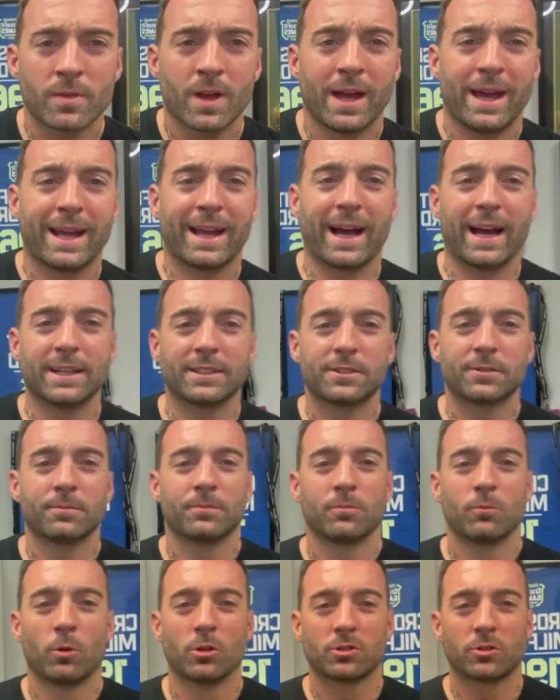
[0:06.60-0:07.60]
Hey guys,
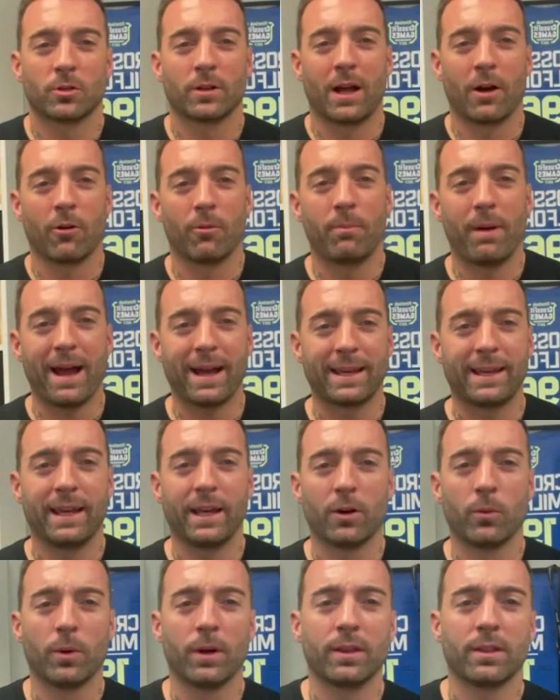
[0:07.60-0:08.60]
what's going on? We're back
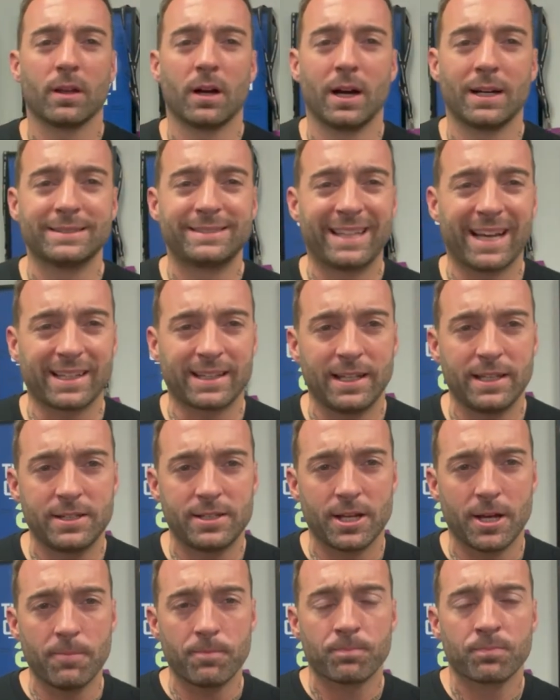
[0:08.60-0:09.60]
here with a uh, technique
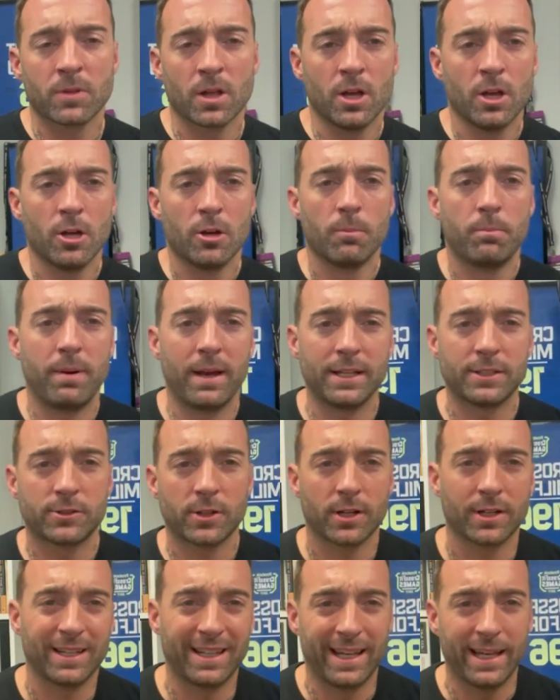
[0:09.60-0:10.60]
tip based on
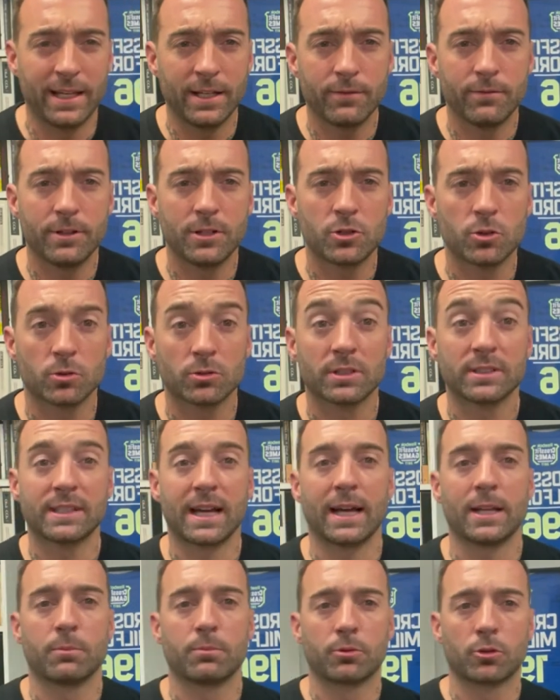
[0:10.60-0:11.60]
an individual
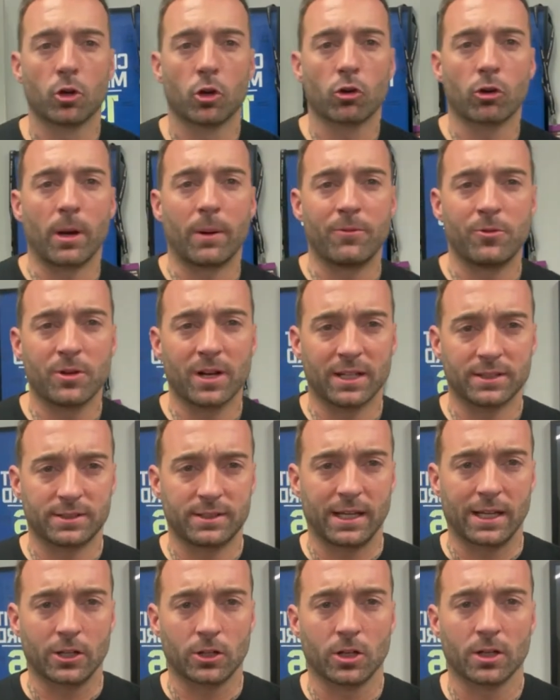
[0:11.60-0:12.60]
design program for you guys to
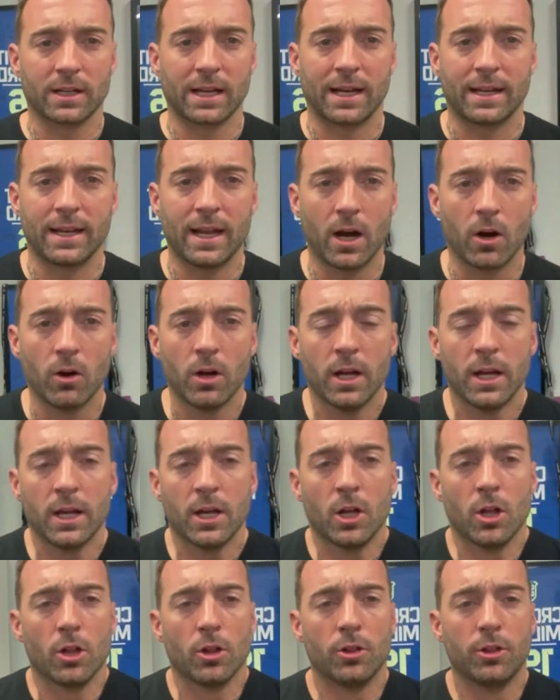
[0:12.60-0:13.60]
take a look at. Now,
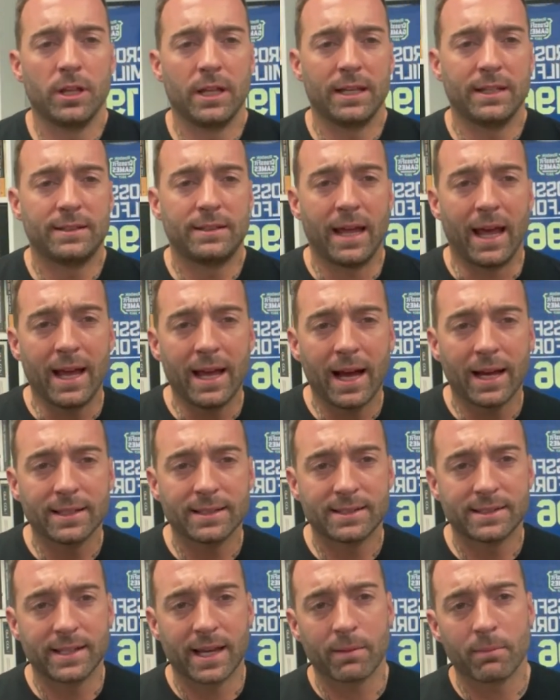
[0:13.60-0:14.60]
the day I
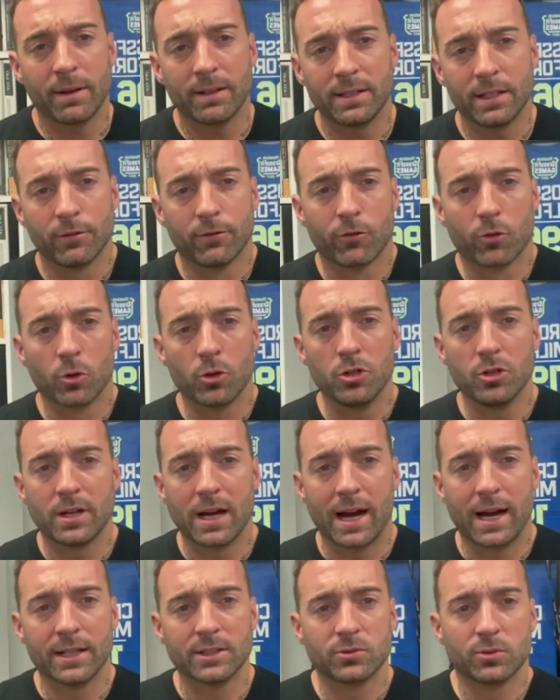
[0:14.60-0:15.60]
segmented for you
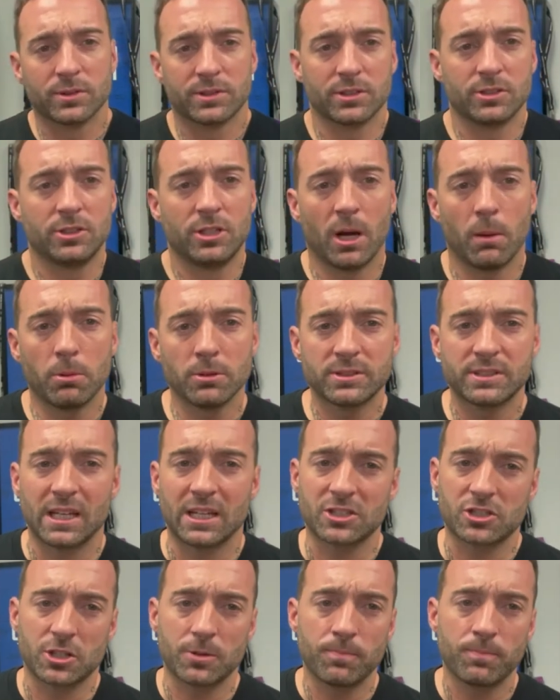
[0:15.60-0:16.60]
guys was a double
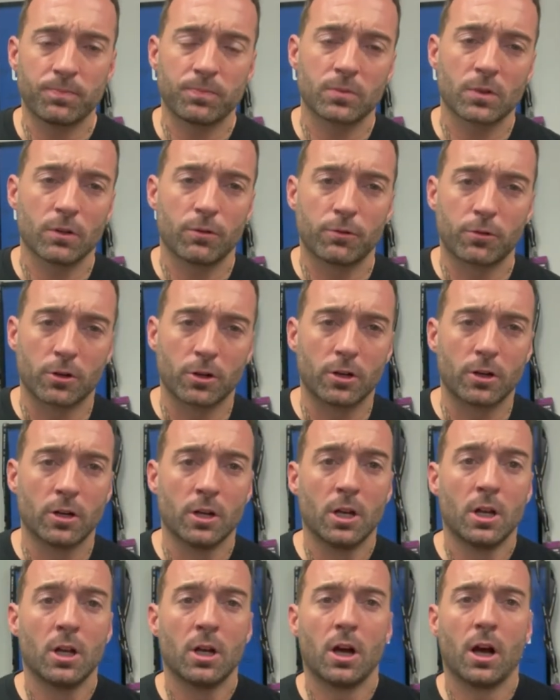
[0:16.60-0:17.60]
session for
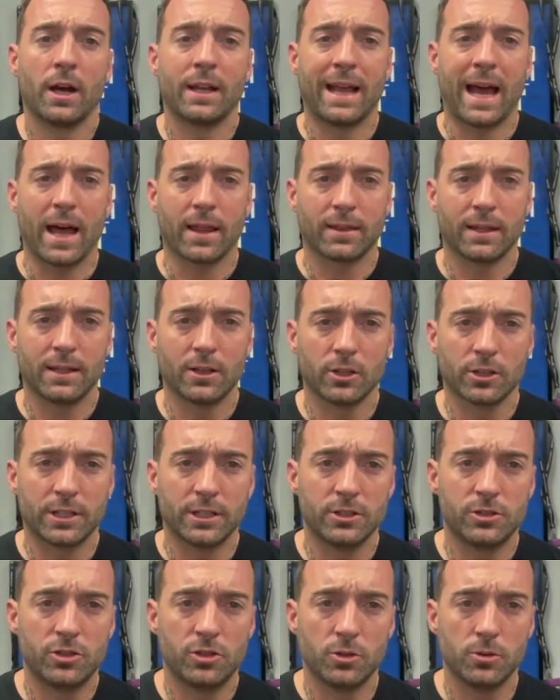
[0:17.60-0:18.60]
an athlete
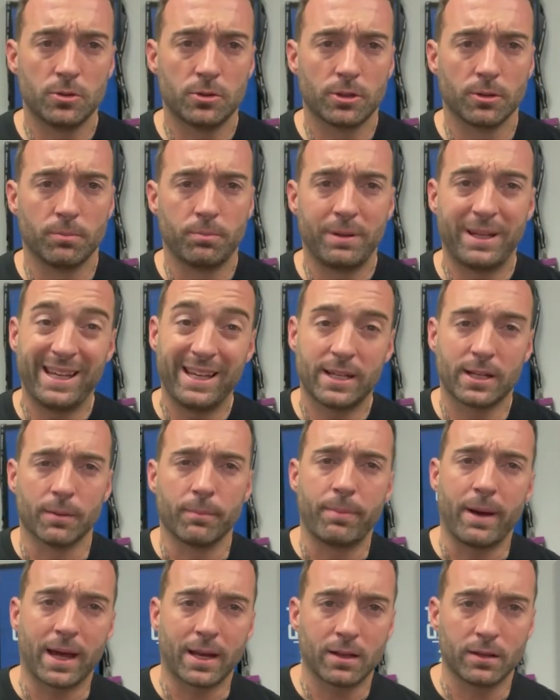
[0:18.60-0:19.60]
looking to compete
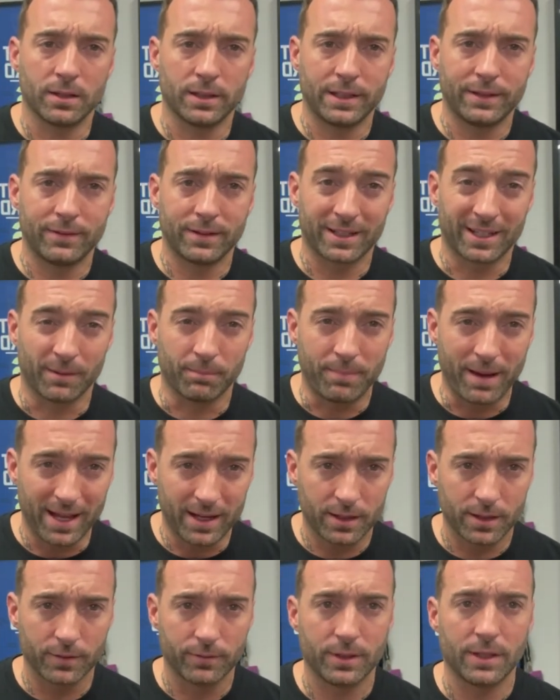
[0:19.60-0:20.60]
competitively,
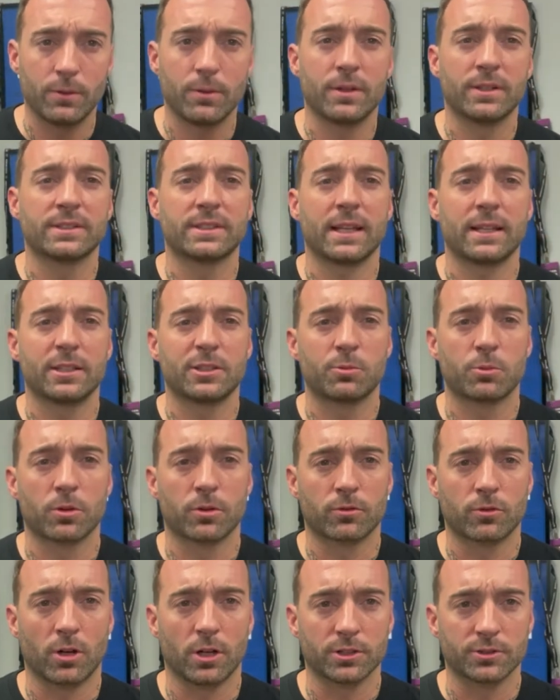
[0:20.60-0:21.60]
competitively within inside the sport
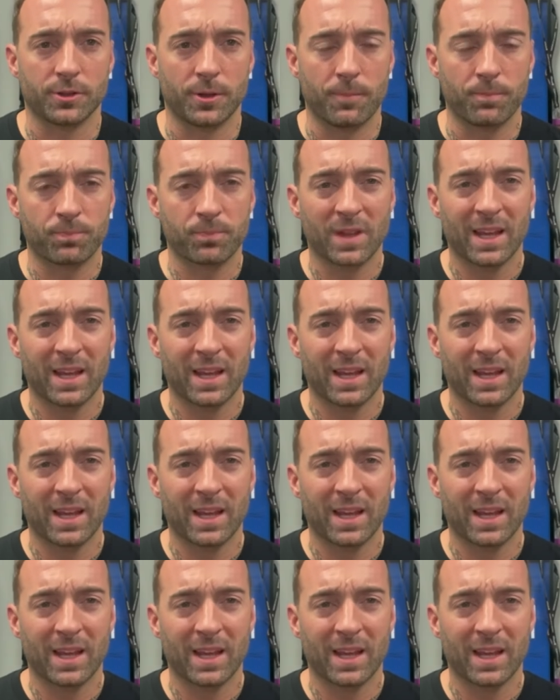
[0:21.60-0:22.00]
of CrossFit.